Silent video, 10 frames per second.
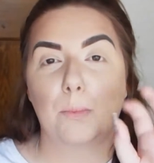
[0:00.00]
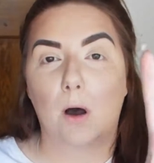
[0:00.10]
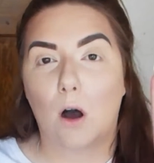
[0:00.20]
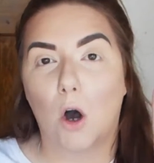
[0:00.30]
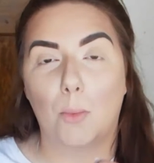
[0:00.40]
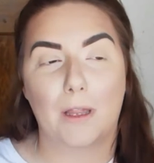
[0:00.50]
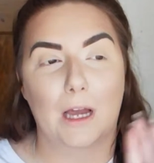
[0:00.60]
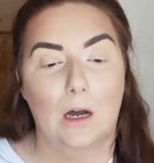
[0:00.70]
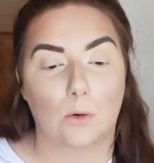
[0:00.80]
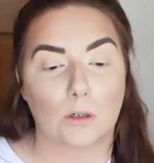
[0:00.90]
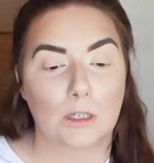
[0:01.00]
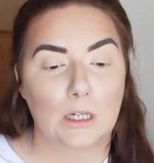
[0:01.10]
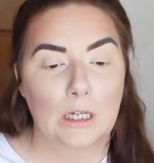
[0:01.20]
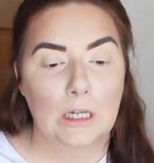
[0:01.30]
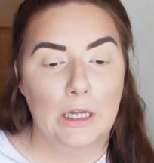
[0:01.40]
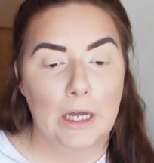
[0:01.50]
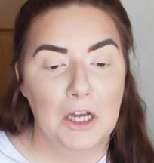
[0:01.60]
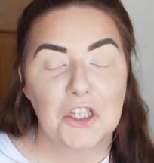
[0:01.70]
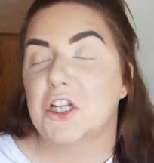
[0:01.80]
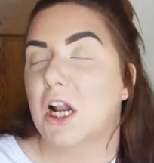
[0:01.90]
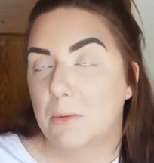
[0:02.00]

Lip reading: pop, and I'll slowly